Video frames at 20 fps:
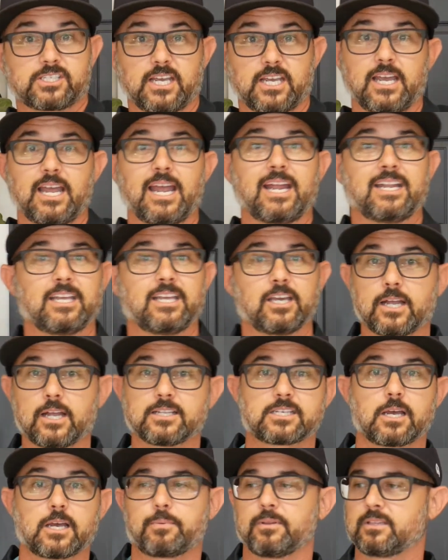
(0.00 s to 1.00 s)
it, and he
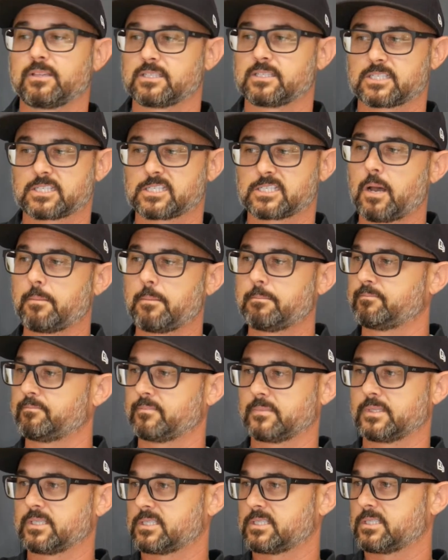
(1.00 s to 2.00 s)
ends up in some
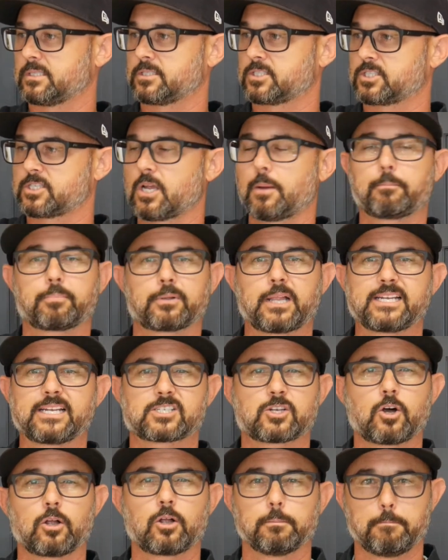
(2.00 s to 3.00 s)
place
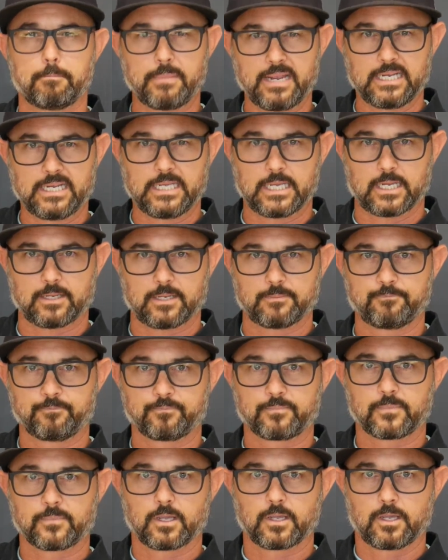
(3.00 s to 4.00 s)
called Midian,
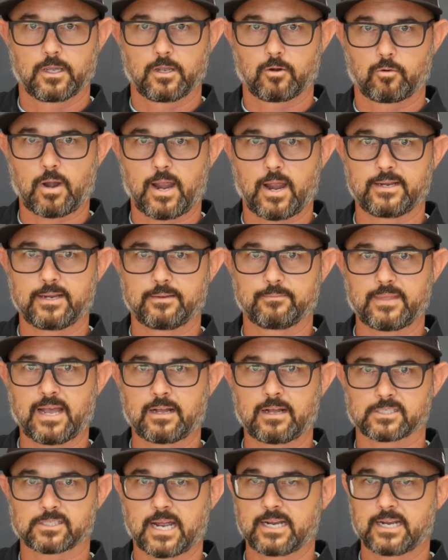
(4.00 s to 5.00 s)
right,
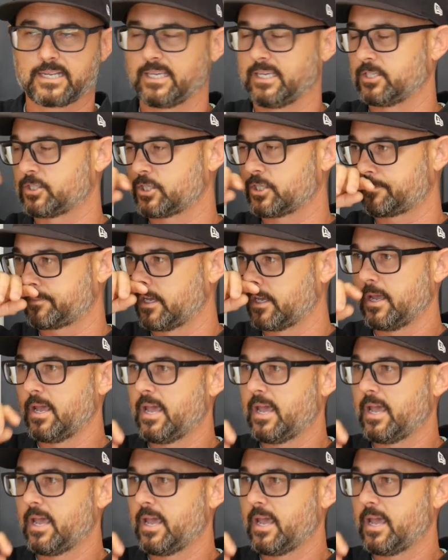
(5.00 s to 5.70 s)
outside of Egypt.